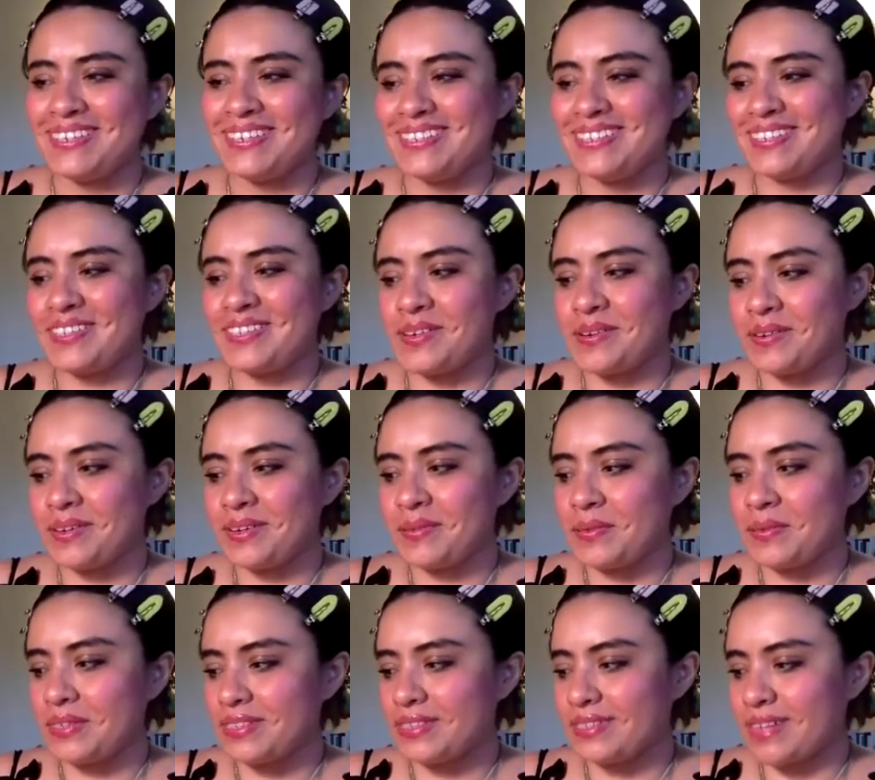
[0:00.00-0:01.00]
So it
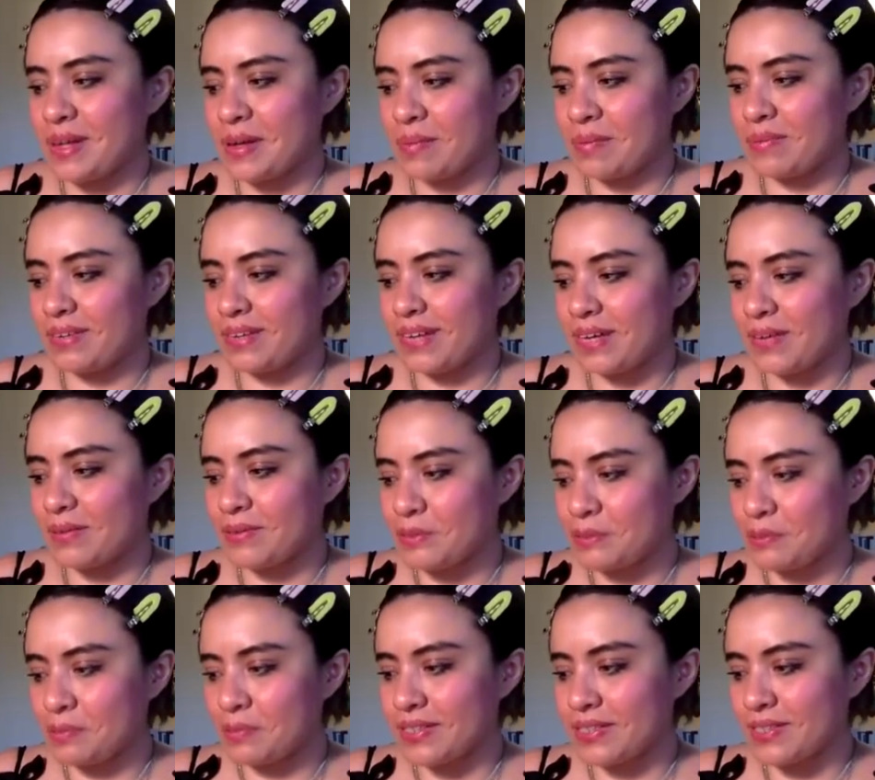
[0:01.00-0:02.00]
was, I
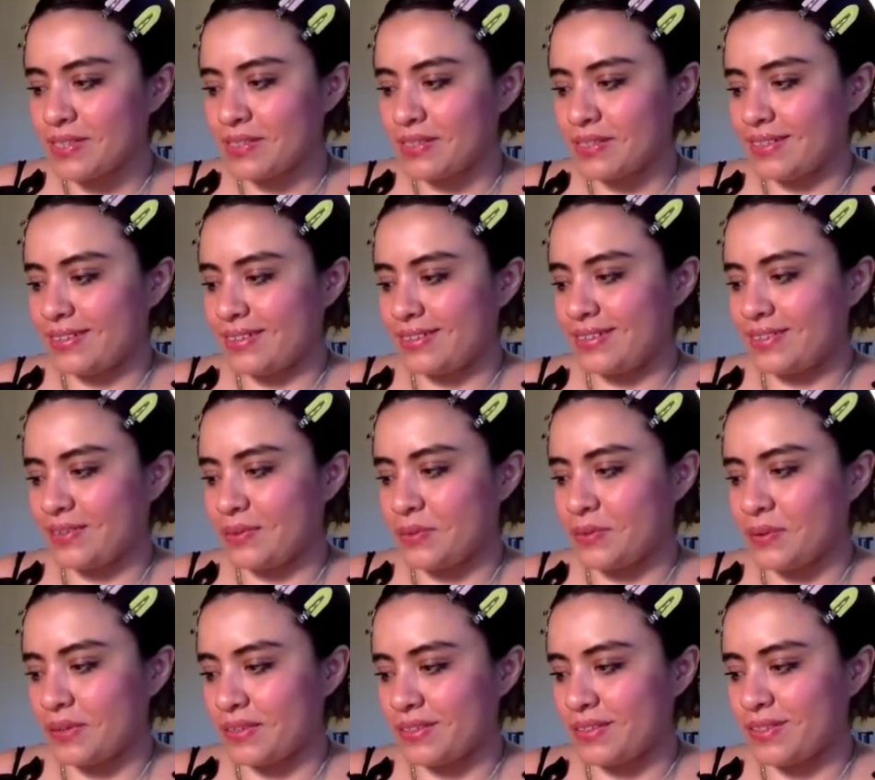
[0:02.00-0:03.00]
used books in
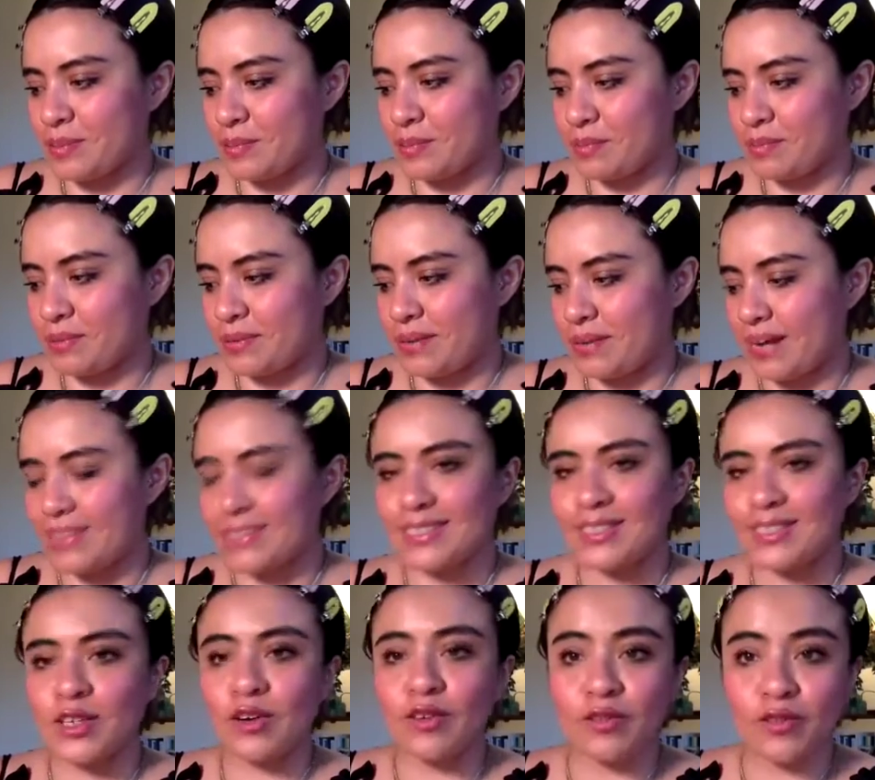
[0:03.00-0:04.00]
order to
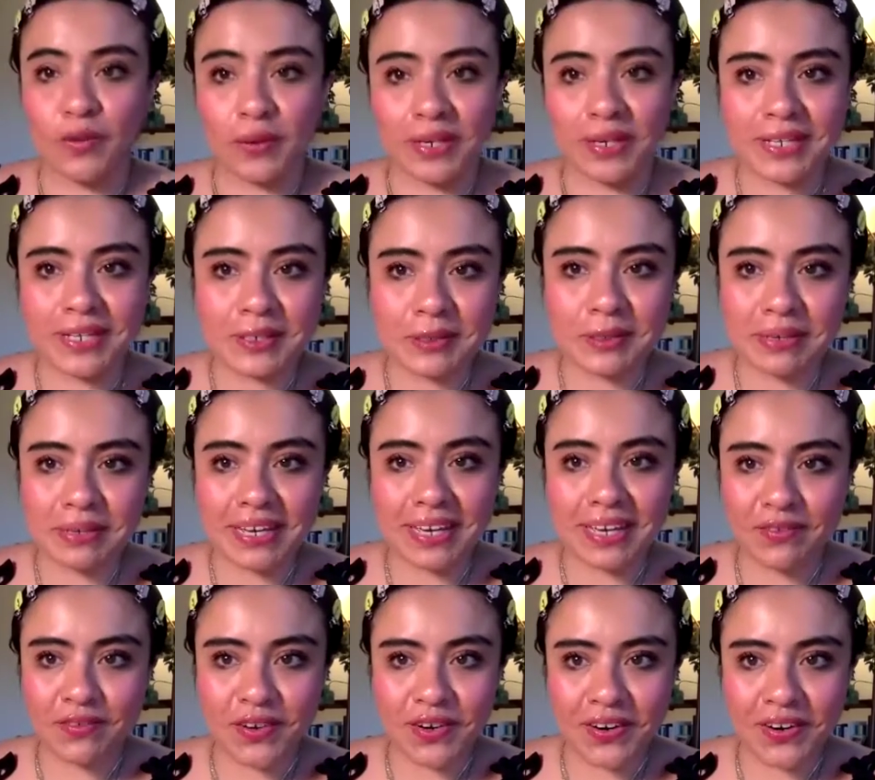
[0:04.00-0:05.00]
practice avoidant
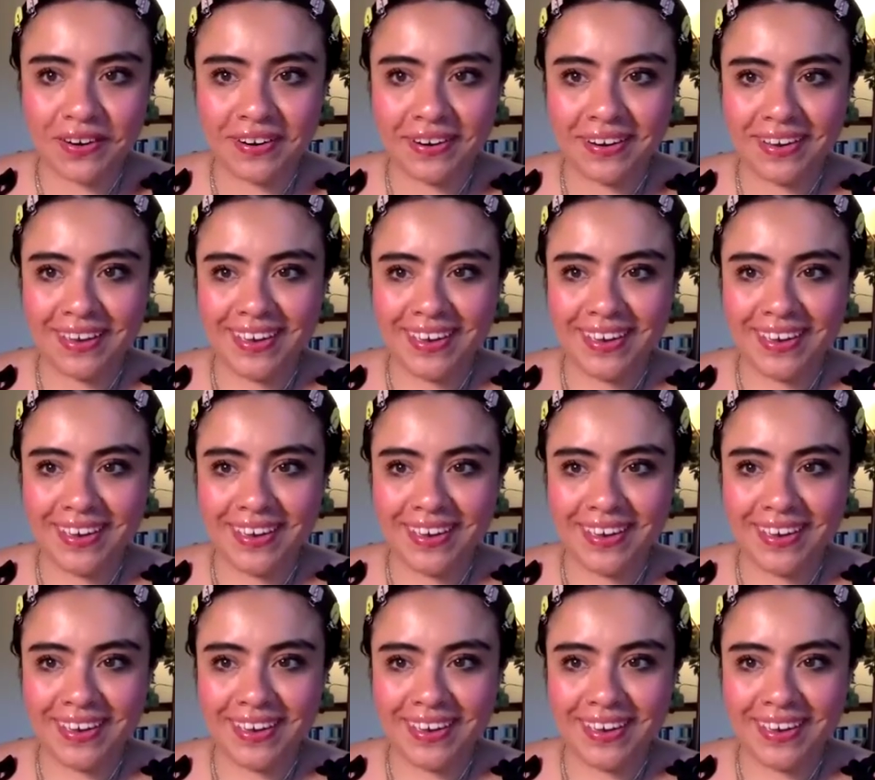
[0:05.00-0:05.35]
behavior.